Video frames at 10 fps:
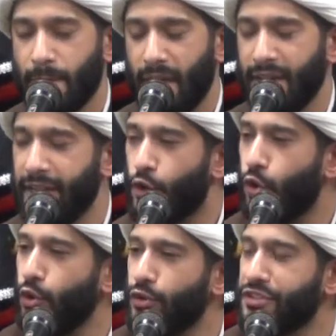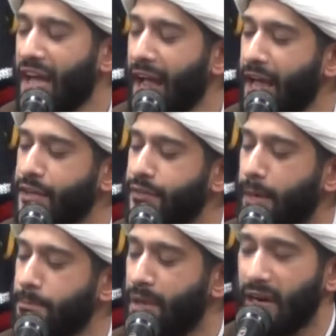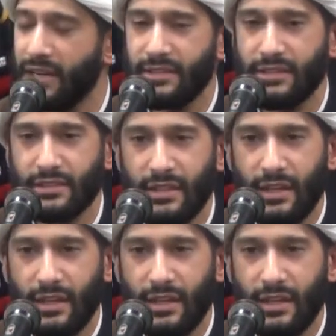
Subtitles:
And he calls the hand of Abbas